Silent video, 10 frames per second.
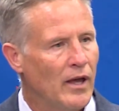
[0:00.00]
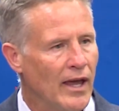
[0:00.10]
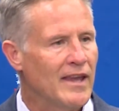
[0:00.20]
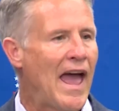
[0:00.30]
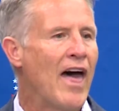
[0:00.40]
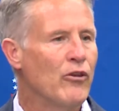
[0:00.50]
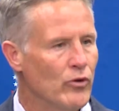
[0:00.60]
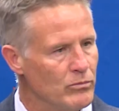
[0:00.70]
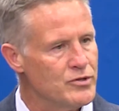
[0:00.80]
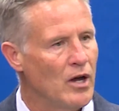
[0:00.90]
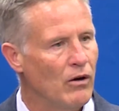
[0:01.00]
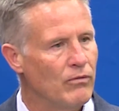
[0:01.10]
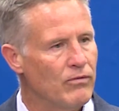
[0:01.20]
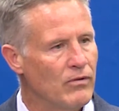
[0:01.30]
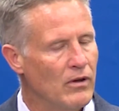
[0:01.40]
and gather
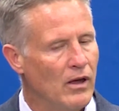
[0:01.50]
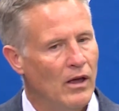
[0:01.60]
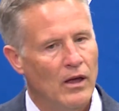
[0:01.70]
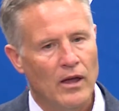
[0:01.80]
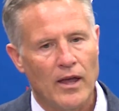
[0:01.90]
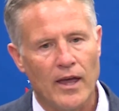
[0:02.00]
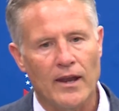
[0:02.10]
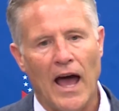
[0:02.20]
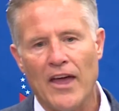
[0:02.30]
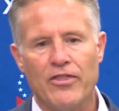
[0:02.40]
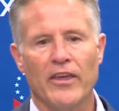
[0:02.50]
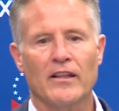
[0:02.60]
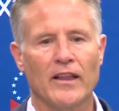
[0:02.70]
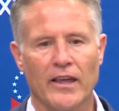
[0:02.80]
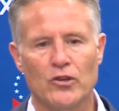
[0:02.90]
himself. And I
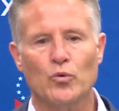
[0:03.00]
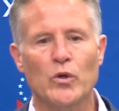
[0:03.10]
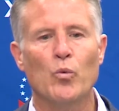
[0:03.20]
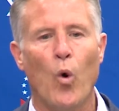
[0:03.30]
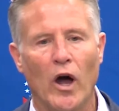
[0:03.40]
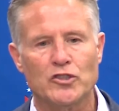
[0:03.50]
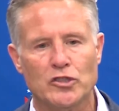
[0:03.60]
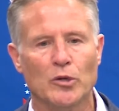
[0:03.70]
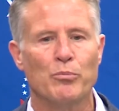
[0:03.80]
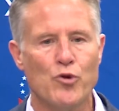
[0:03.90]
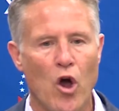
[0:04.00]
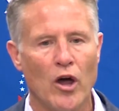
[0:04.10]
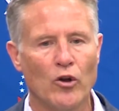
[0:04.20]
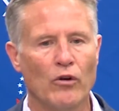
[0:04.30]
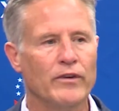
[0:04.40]
think, like, as we watch
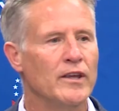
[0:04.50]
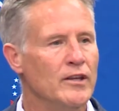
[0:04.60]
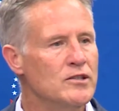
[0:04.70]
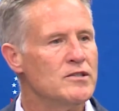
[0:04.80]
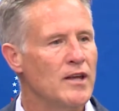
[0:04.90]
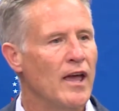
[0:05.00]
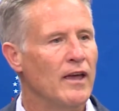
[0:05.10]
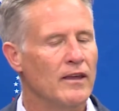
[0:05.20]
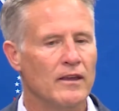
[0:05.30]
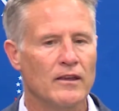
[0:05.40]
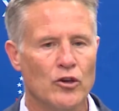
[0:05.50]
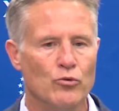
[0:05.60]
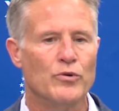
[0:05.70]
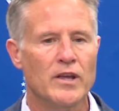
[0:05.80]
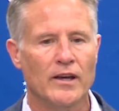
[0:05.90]
LeBron over his
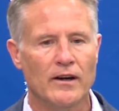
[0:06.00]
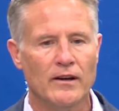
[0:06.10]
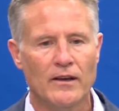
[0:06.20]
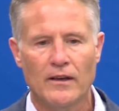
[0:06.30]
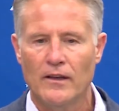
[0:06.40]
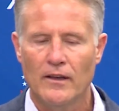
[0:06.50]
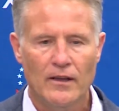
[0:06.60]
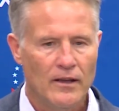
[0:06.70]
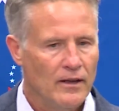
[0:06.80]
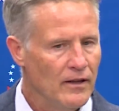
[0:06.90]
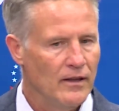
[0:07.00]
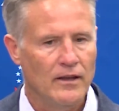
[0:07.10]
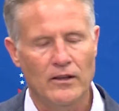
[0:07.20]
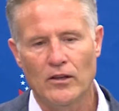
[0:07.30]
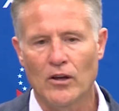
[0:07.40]
career,
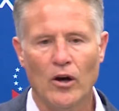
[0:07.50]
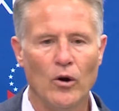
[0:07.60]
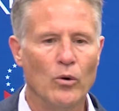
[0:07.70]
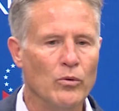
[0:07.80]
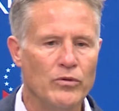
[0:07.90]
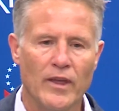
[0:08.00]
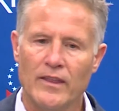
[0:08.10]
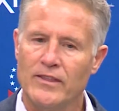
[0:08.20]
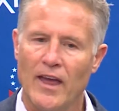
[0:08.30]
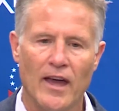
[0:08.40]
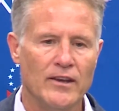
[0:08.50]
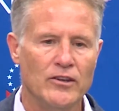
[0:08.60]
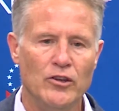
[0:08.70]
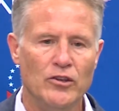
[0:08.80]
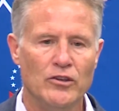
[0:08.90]
you know,
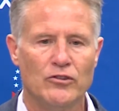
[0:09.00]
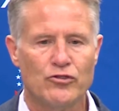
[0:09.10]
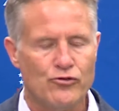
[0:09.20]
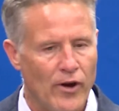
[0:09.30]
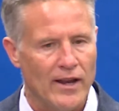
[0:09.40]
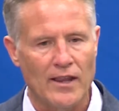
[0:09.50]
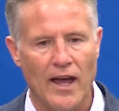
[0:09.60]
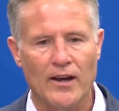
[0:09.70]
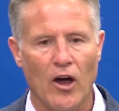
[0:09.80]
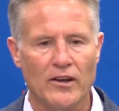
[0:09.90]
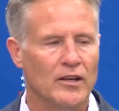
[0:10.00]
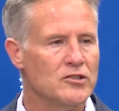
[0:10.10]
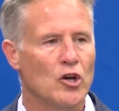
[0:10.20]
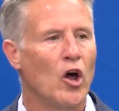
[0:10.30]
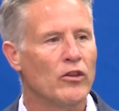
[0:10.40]
that straight line
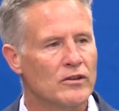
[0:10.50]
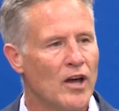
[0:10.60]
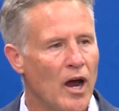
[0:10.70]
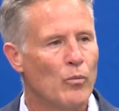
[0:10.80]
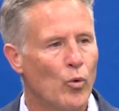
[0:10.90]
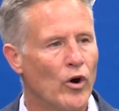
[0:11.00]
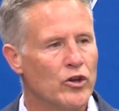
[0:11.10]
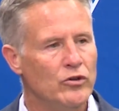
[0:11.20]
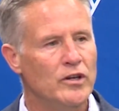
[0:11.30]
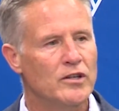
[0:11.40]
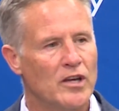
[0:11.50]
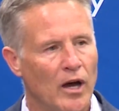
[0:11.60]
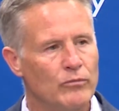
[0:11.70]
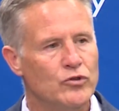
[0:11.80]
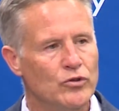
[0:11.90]
doesn't all the time work. You need to
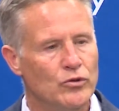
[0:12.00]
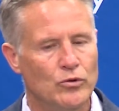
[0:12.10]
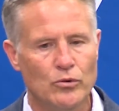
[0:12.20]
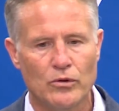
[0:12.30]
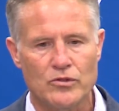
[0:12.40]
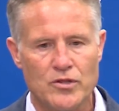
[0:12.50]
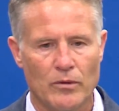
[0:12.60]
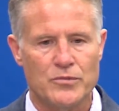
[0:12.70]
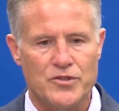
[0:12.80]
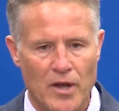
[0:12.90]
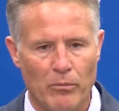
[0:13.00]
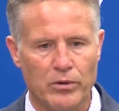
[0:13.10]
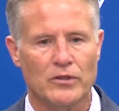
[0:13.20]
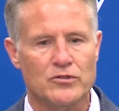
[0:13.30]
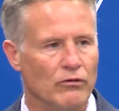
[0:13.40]
come to some
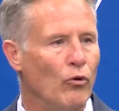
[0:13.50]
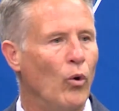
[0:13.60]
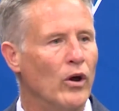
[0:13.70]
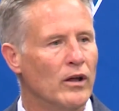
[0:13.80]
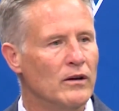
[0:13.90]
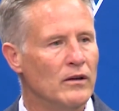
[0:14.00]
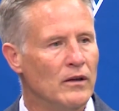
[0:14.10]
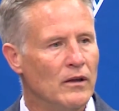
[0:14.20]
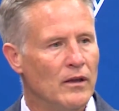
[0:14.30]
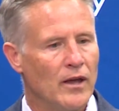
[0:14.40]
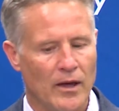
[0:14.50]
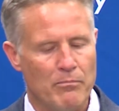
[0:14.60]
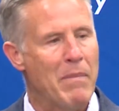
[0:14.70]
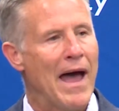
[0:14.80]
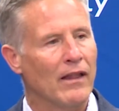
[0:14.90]
semblance of order
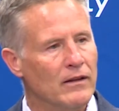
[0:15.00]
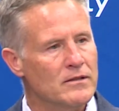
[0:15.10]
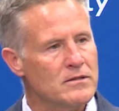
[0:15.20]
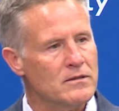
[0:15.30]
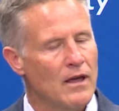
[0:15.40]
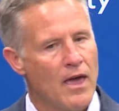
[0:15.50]
and balance.